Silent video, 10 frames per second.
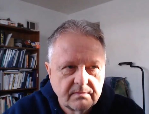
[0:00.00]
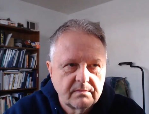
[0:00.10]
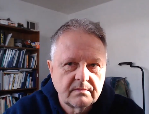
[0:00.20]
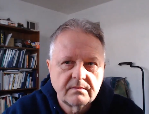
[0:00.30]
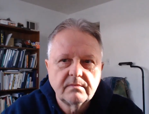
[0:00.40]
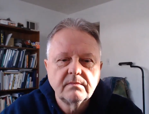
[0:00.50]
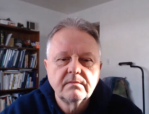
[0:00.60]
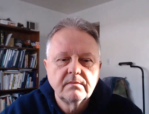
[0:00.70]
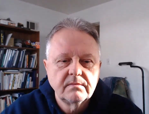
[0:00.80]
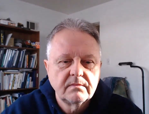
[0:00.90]

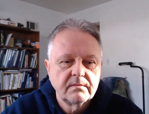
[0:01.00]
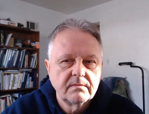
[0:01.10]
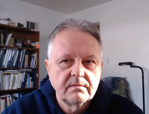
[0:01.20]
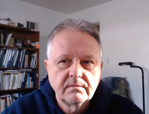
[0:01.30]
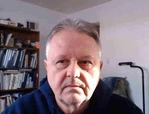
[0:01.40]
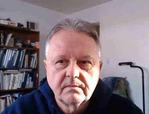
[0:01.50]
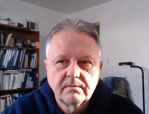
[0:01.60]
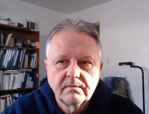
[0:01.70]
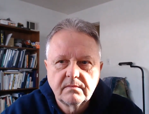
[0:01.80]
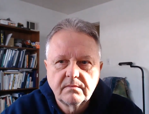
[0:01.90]

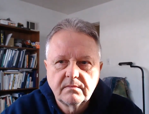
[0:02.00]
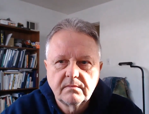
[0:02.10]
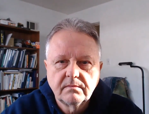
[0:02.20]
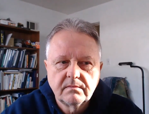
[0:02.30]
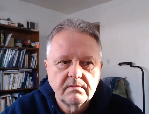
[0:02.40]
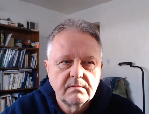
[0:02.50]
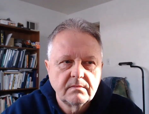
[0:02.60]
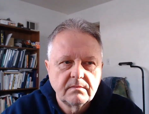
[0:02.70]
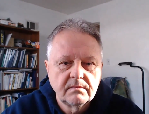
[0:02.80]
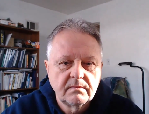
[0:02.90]

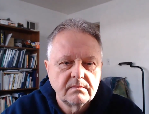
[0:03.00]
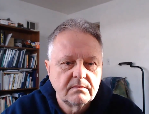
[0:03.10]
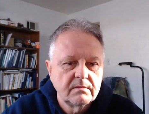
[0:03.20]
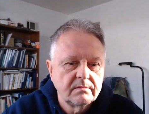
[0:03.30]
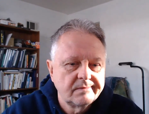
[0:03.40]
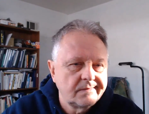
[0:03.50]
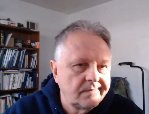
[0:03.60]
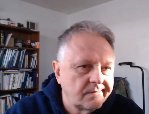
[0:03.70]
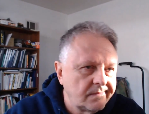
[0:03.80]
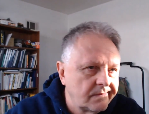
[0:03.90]

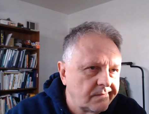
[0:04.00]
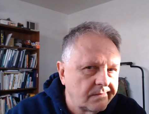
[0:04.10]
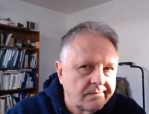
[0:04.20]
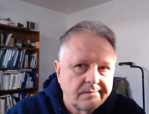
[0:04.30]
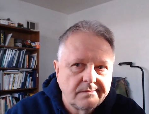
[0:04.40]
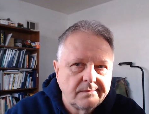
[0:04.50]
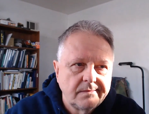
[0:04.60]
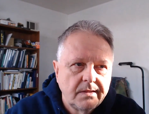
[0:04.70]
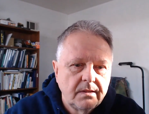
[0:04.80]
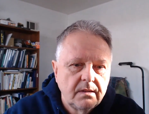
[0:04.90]

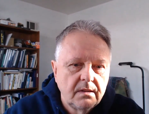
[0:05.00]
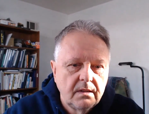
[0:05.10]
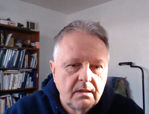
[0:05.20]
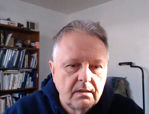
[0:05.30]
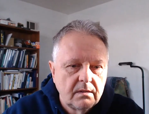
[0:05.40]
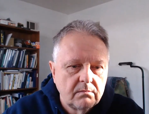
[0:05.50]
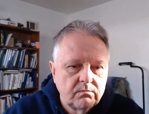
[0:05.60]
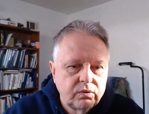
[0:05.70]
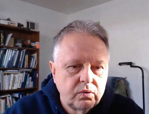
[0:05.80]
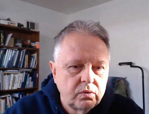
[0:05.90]

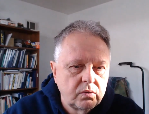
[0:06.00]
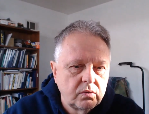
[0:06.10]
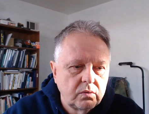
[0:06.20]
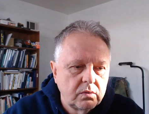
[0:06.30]
(no one is talking)